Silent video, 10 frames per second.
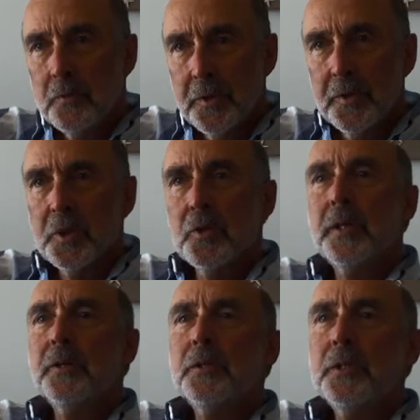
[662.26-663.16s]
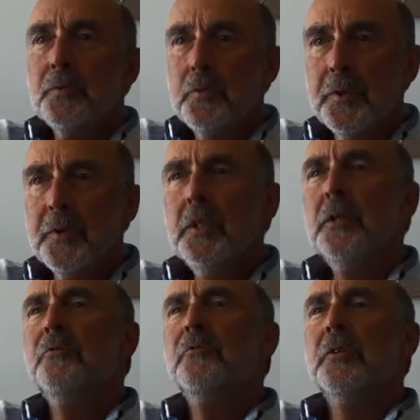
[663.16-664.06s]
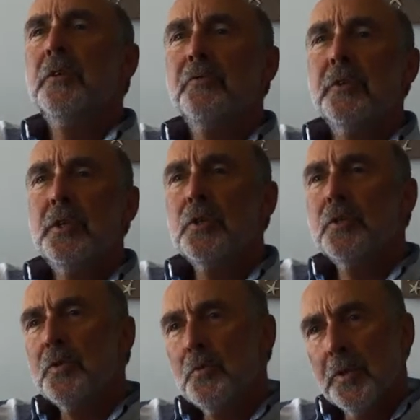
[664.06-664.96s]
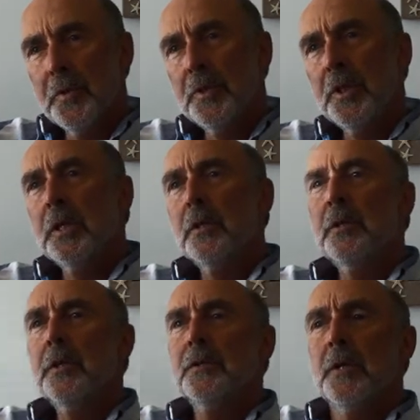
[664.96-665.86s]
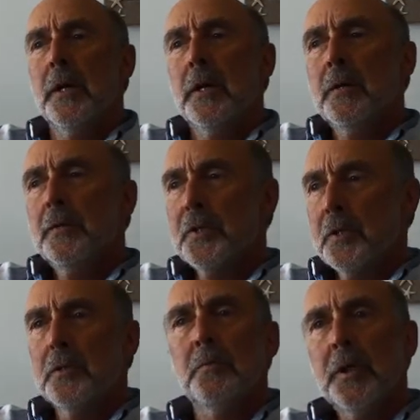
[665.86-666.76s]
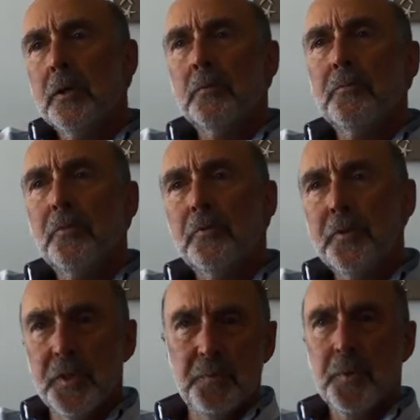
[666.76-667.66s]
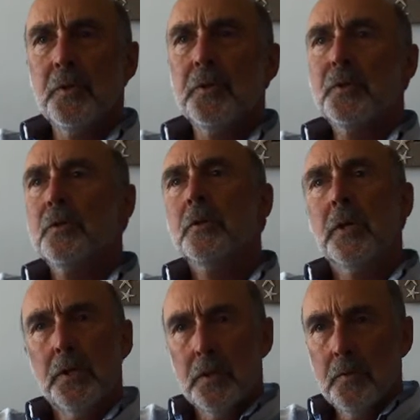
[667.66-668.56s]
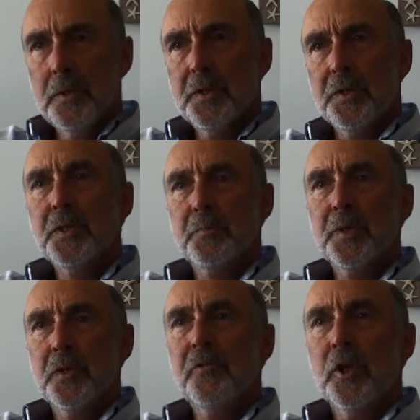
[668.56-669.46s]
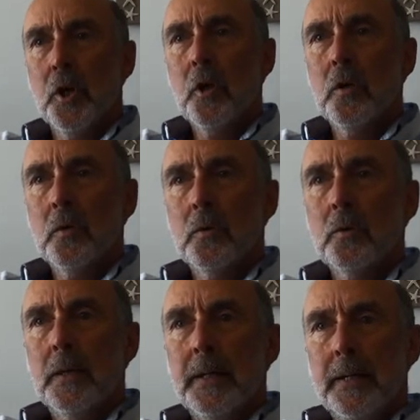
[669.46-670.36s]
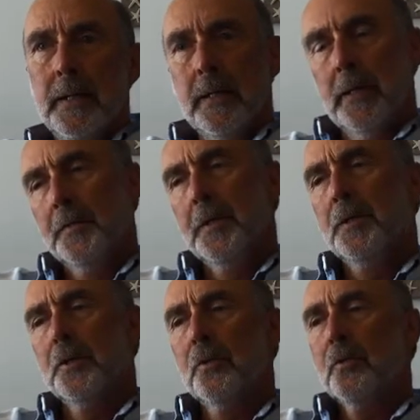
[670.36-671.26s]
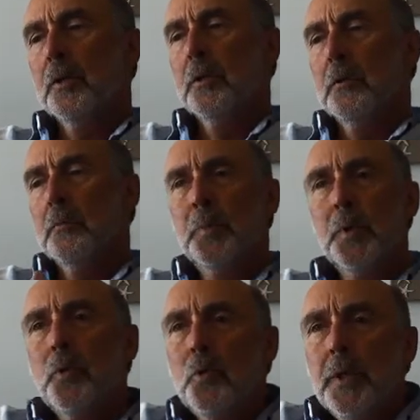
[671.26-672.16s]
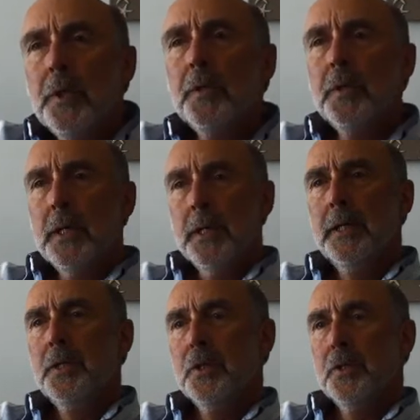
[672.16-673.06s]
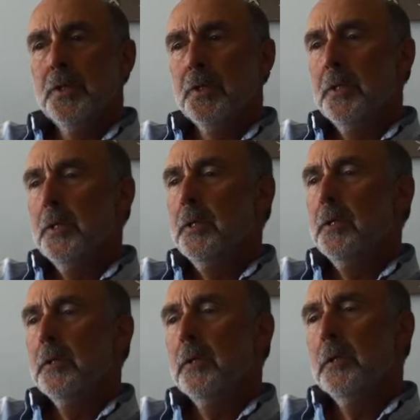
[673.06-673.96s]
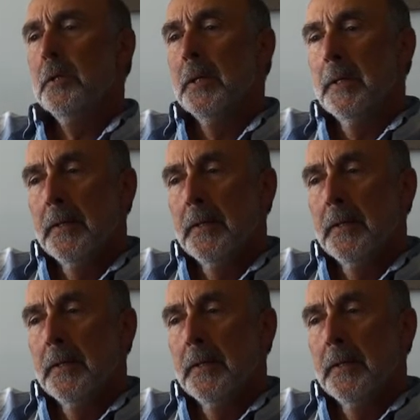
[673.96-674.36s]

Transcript: What are the strategies? What are the inter interventions? What are the techniques that's going to be helpful for this person to reach this specific goal. And then to look at building the agency, the